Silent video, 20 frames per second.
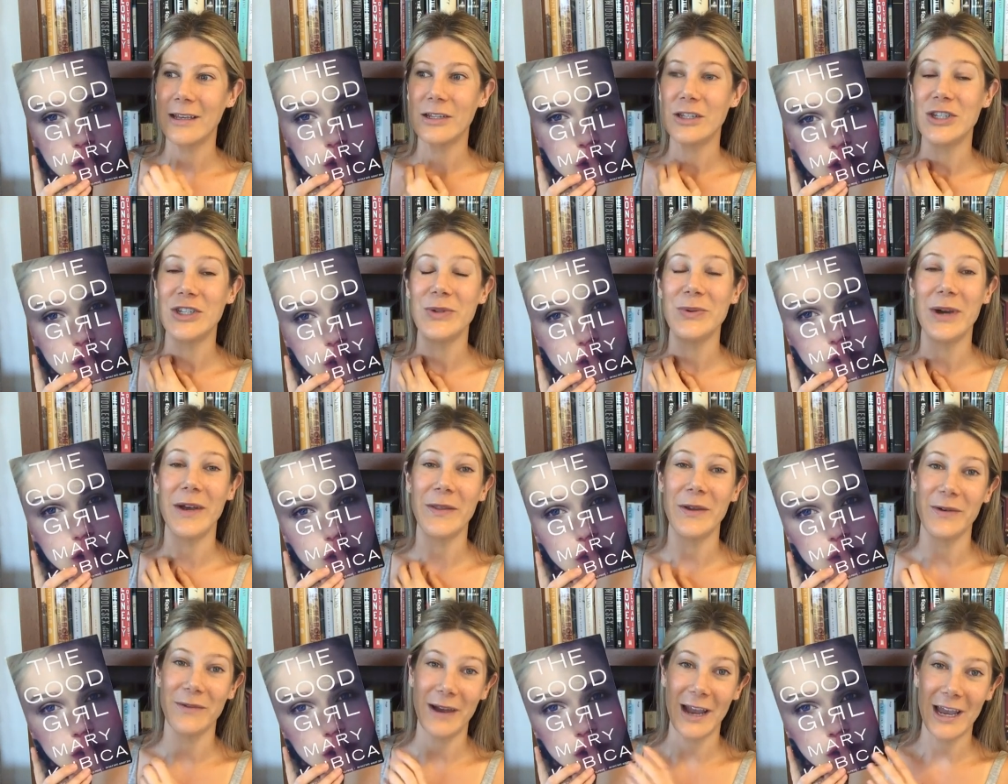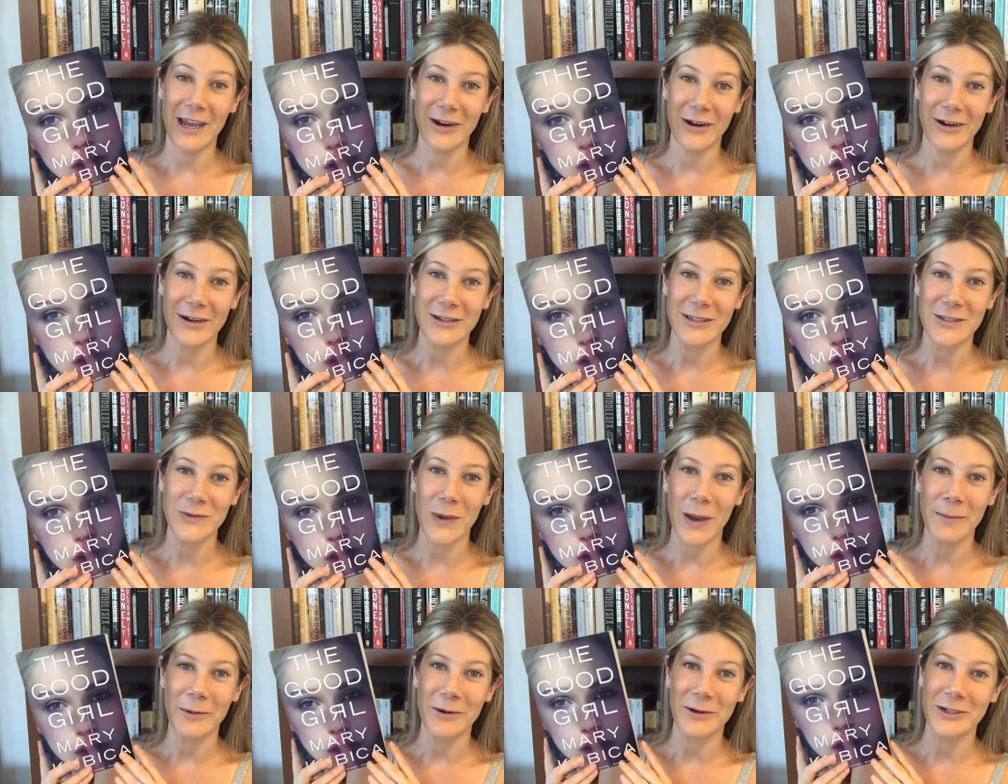Two other writers,
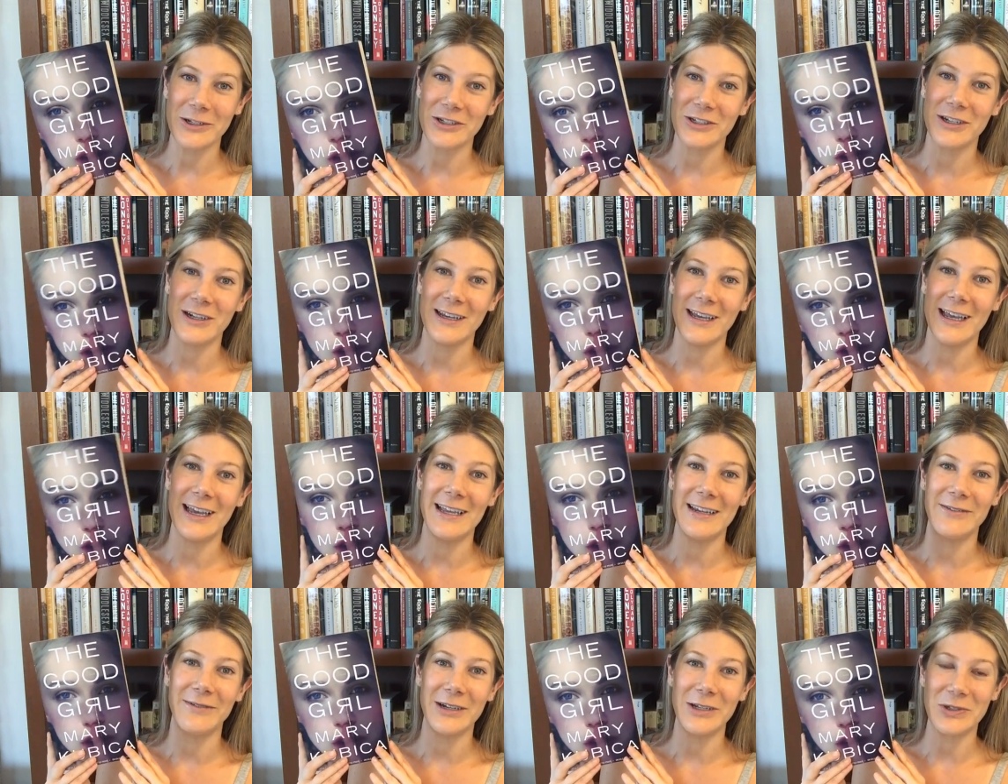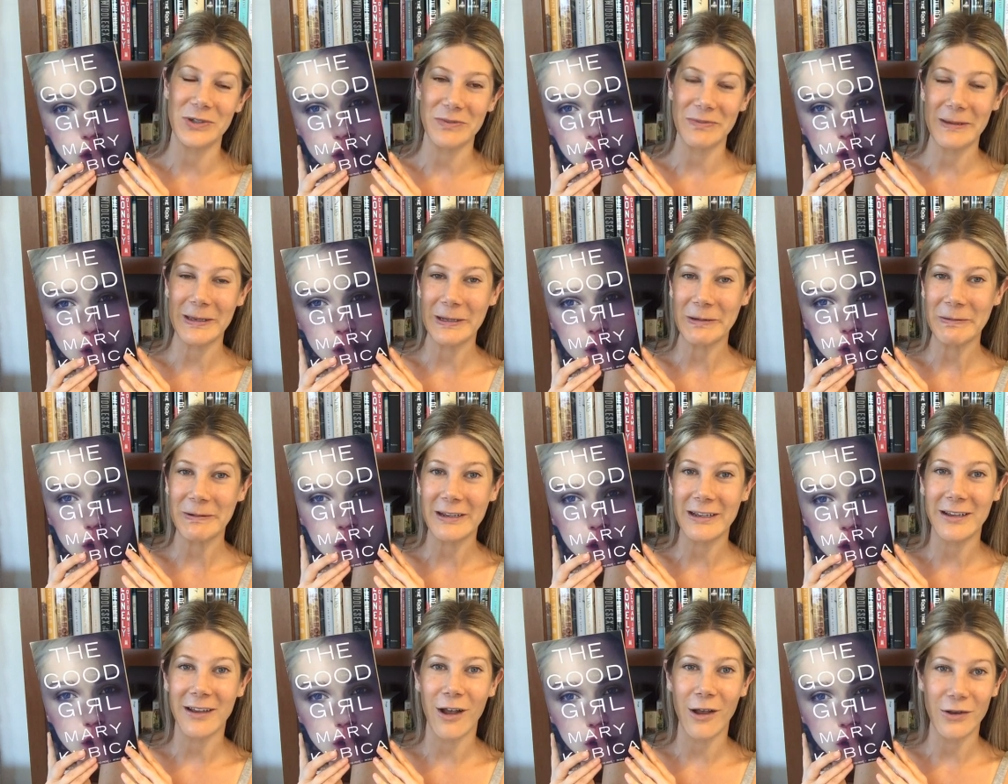Swapna Krishna and Rachel
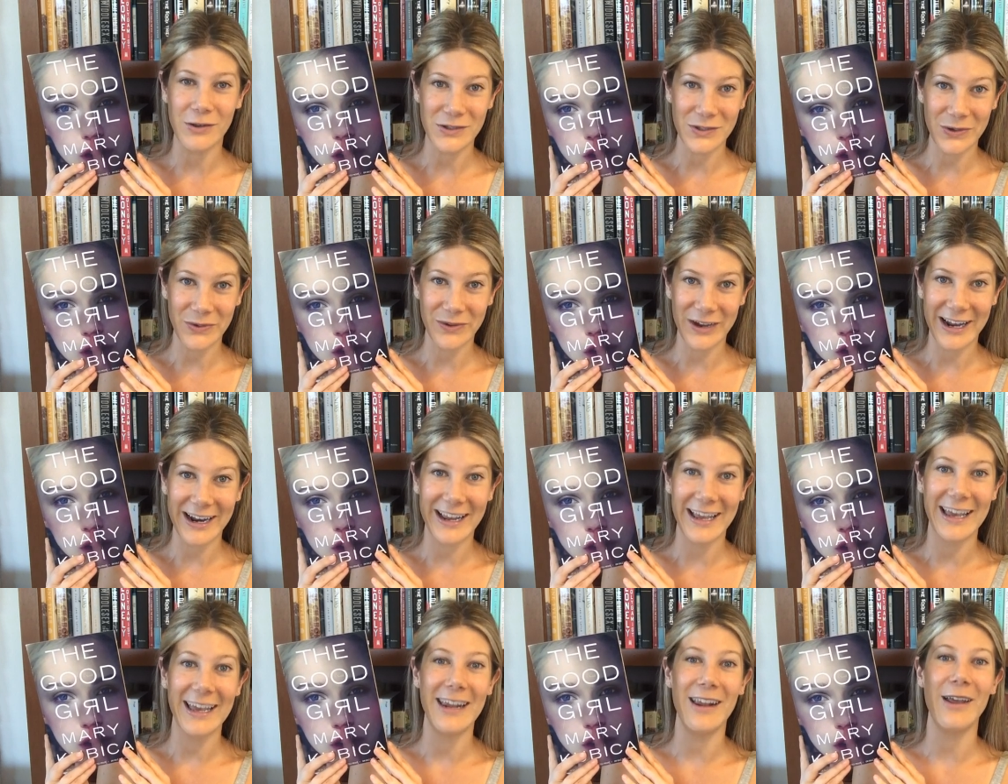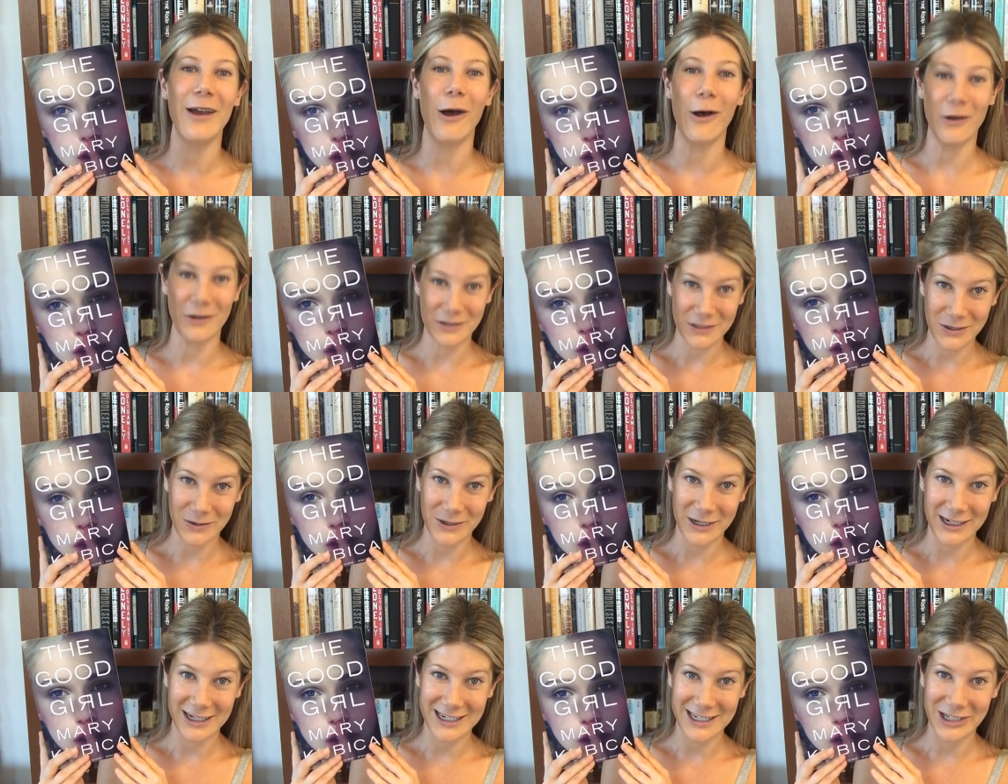Manuel, also read it, also
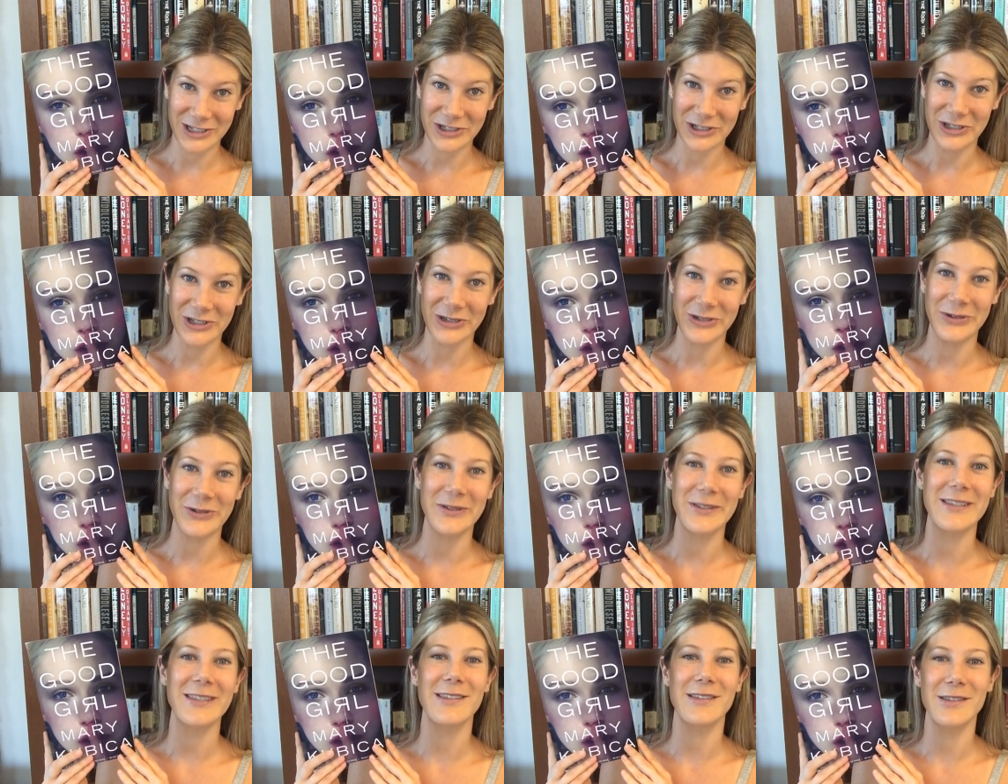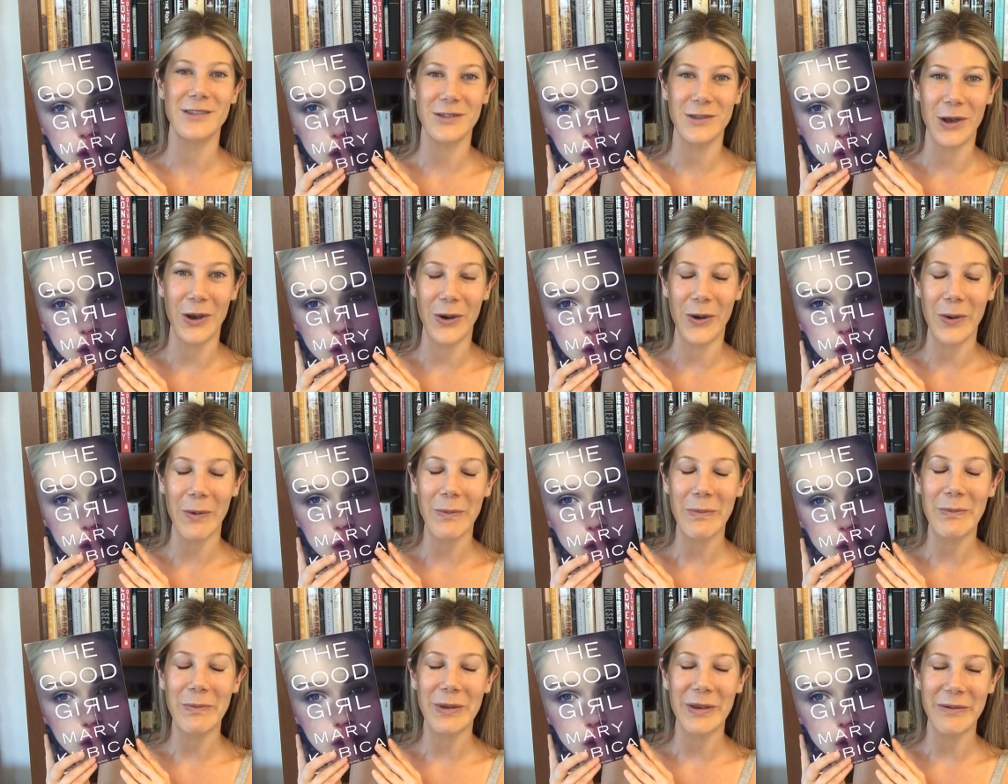needed tissues. So
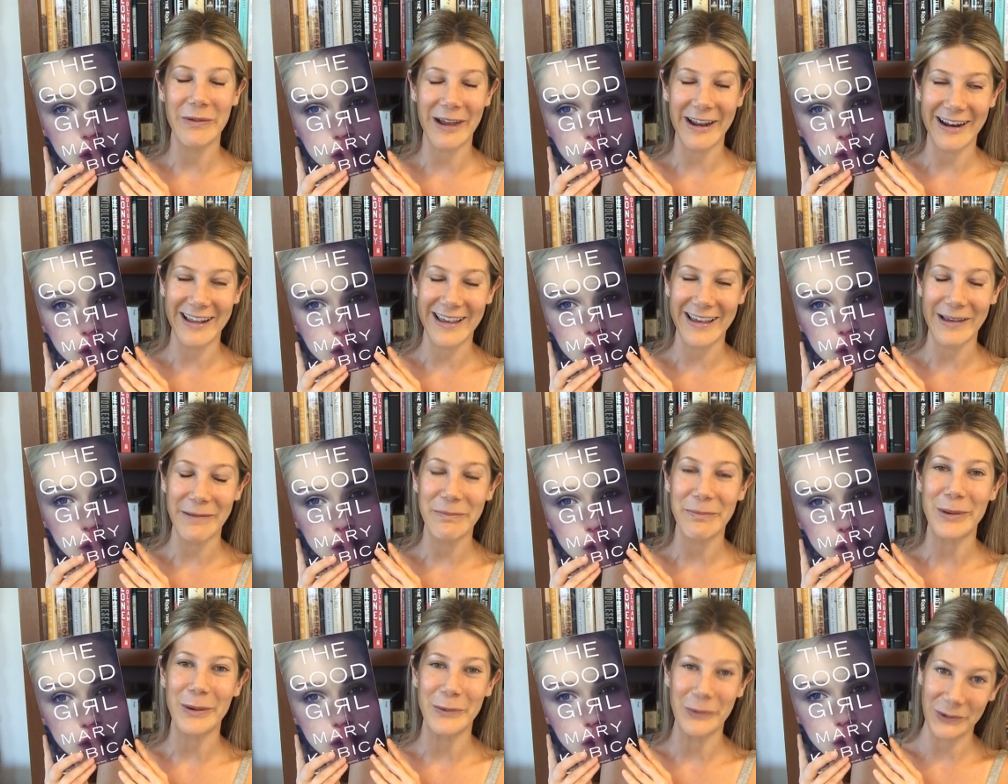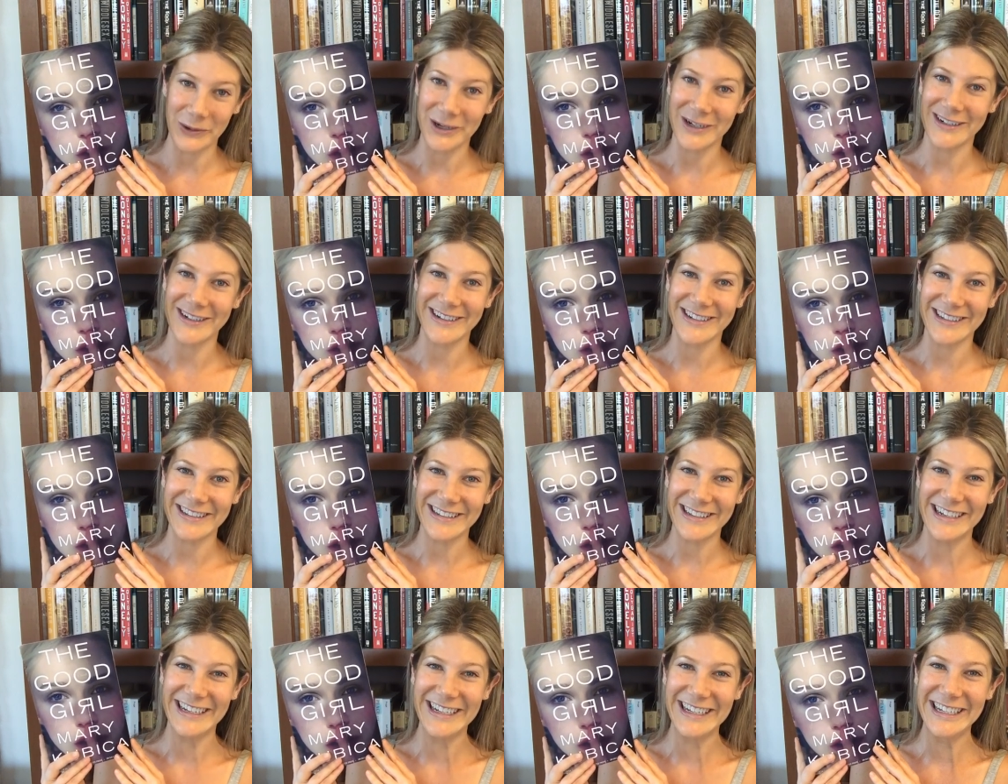be ready, be warned,
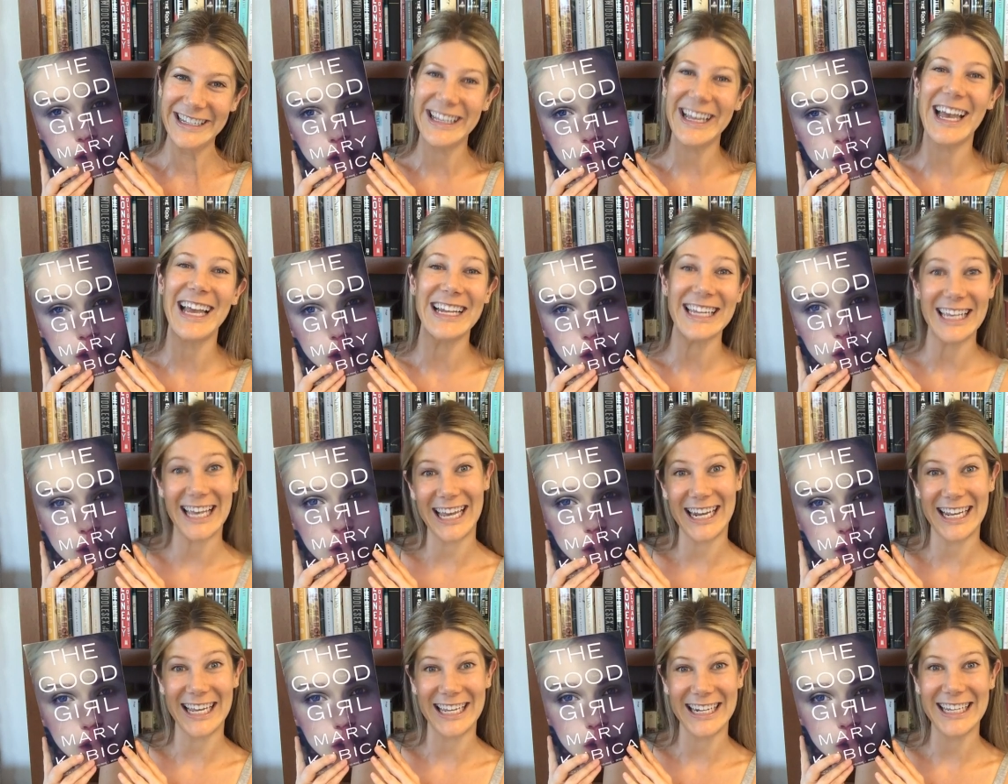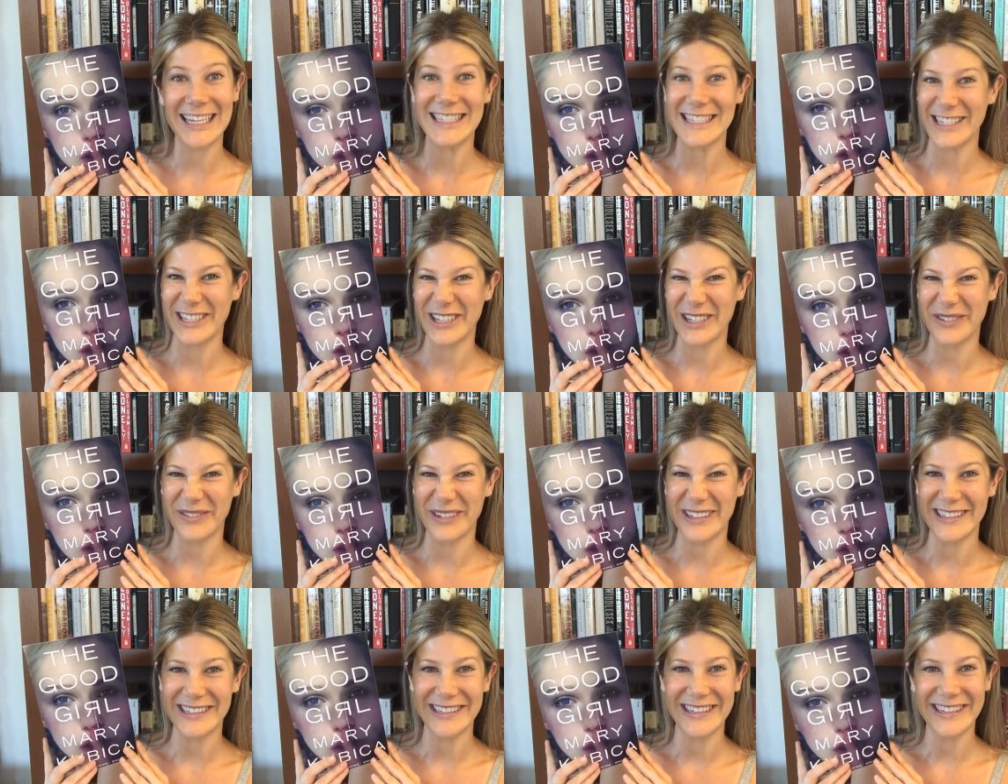and get it. It's a good
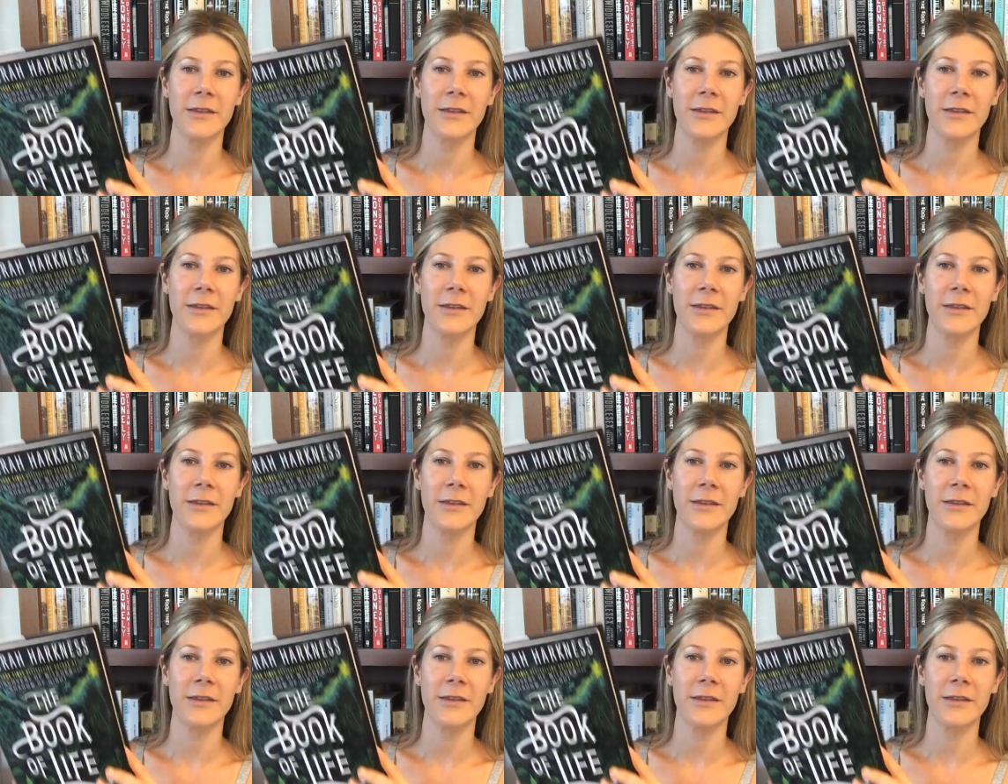one.